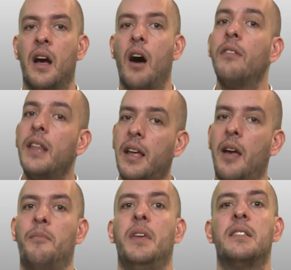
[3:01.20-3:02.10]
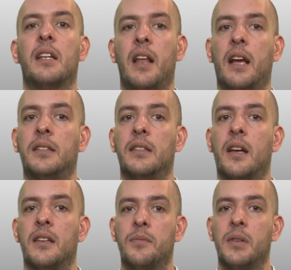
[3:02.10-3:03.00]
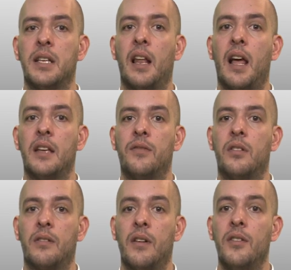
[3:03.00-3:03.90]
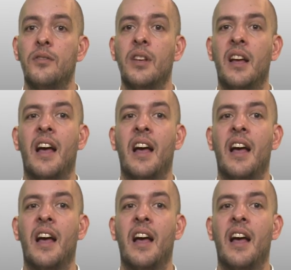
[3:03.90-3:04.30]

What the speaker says: how they can be selected and specialized for reuse,